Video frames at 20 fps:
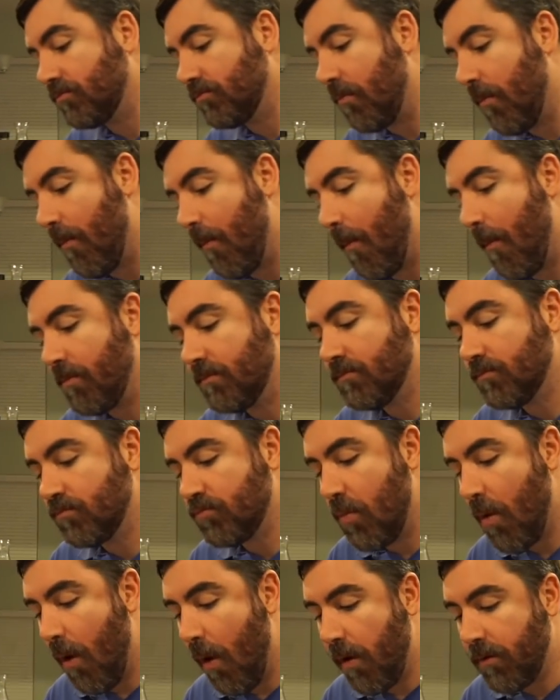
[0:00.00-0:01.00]
Because we went to
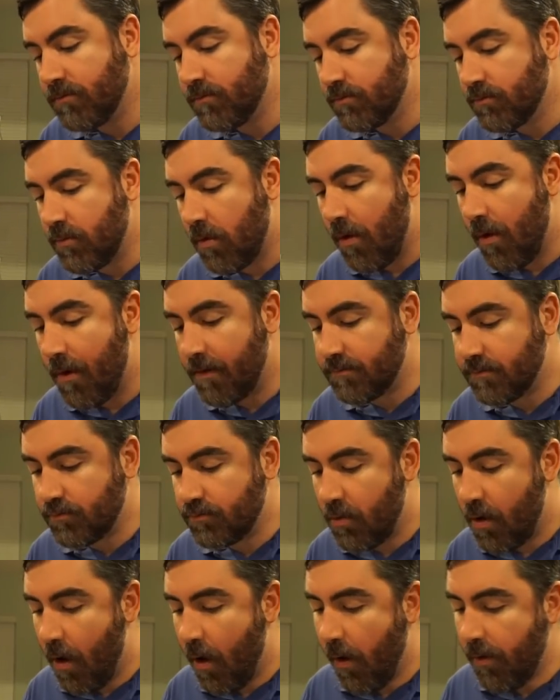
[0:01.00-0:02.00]
dinner with our friends
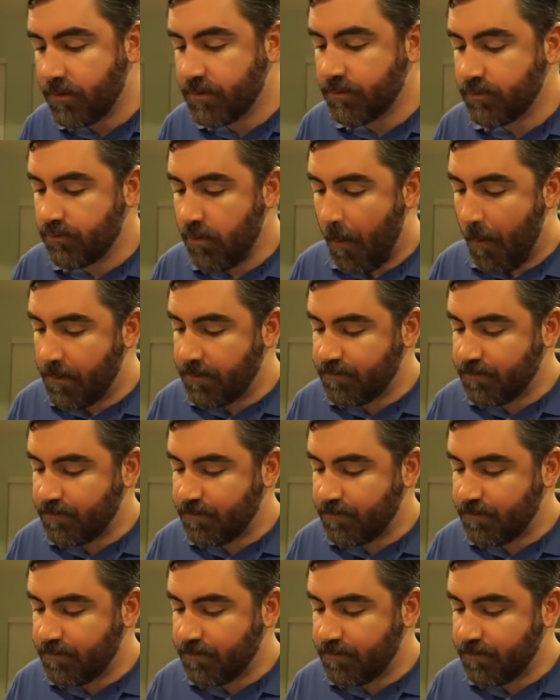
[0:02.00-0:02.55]
tonight.